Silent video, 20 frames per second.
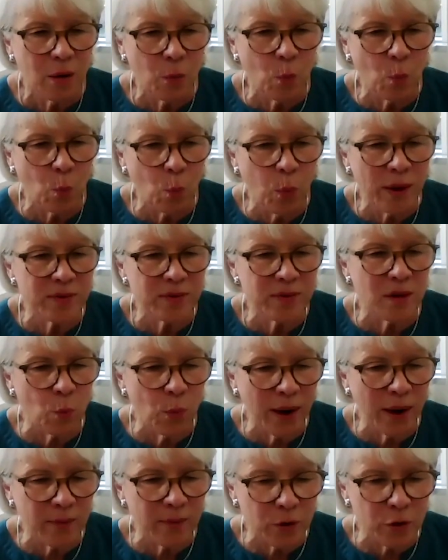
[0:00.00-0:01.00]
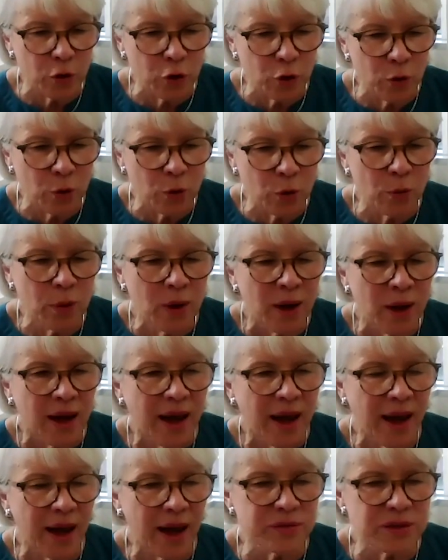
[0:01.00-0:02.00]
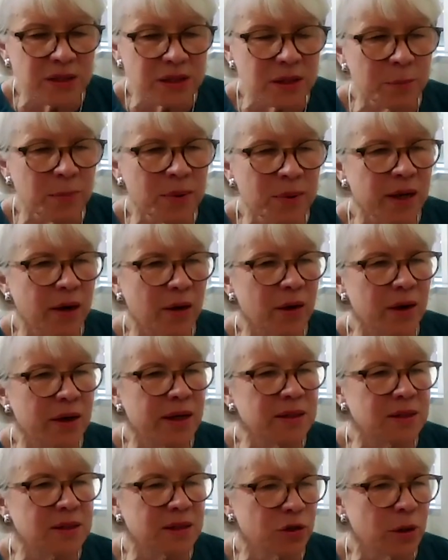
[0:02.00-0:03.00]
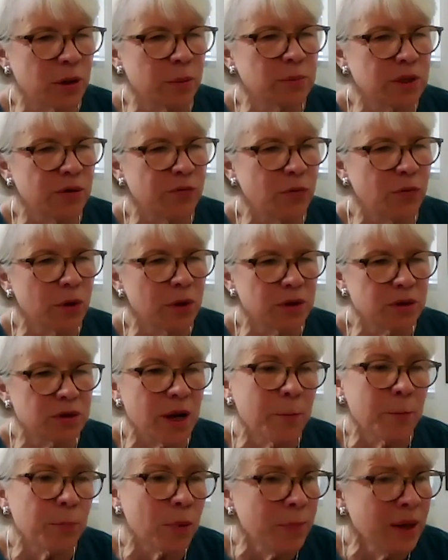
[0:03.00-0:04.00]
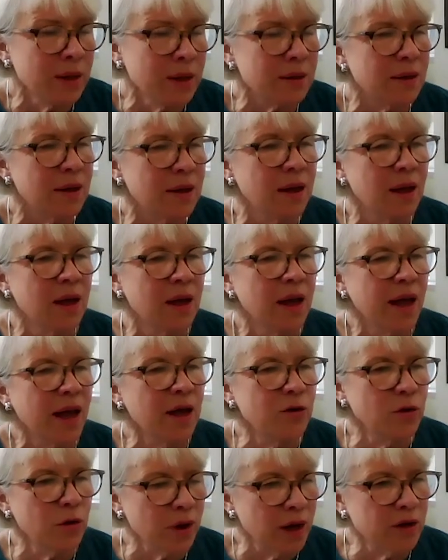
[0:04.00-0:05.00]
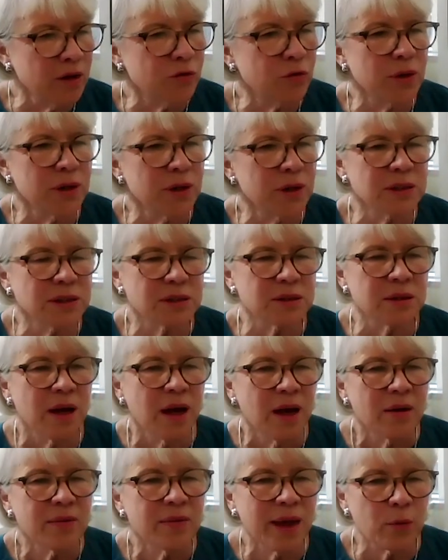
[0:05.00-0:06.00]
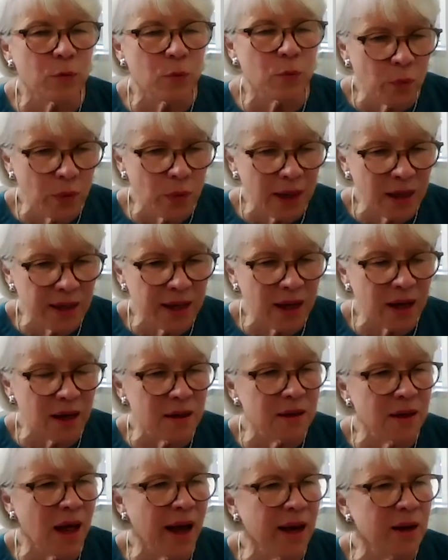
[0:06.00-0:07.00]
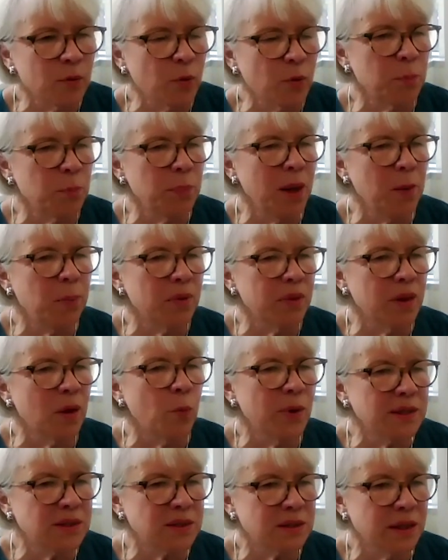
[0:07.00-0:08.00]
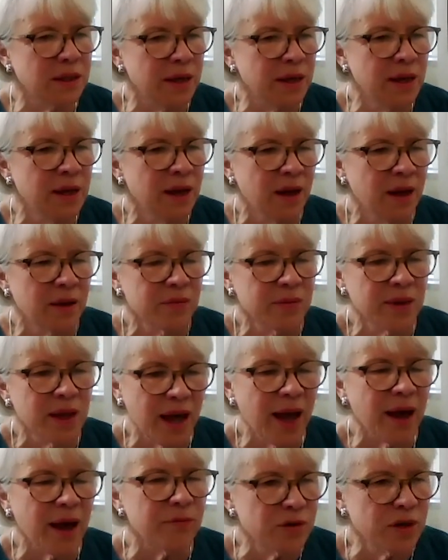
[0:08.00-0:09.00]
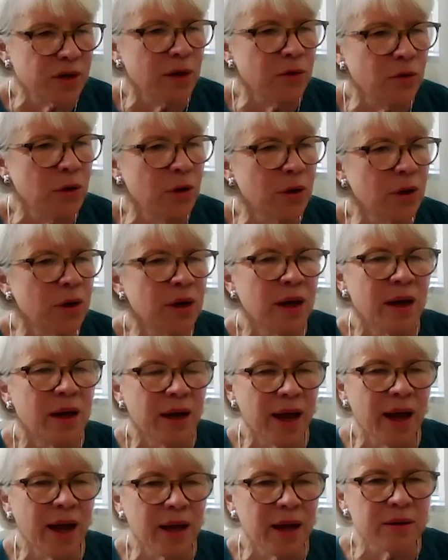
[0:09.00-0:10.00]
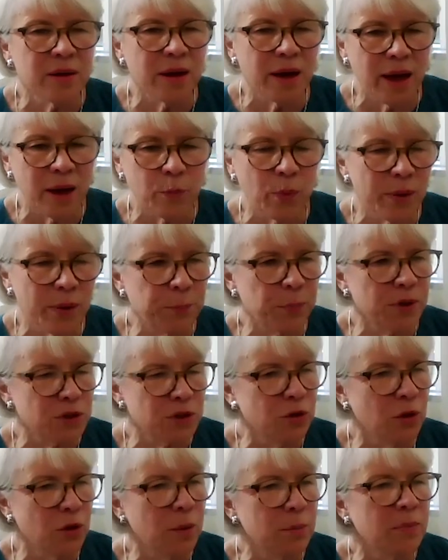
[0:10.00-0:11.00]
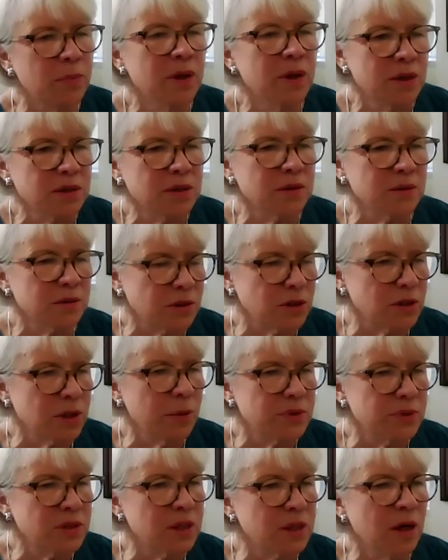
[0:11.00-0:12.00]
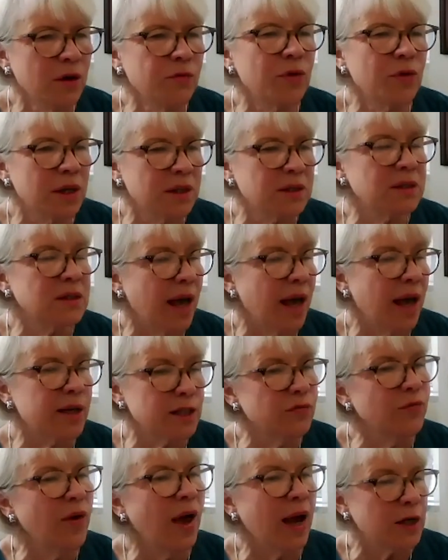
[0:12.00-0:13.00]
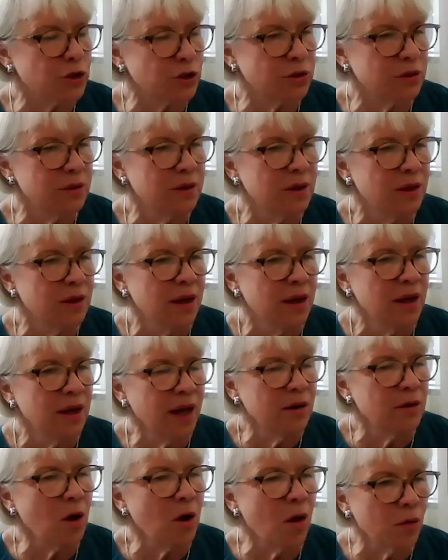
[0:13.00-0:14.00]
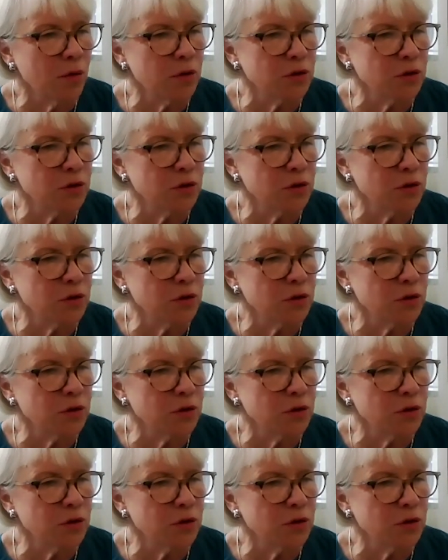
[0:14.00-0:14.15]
what whether you have similarities in terms of your temperament and your interests that really align with people that we see that have tenure and and we presume some significant satisfaction in all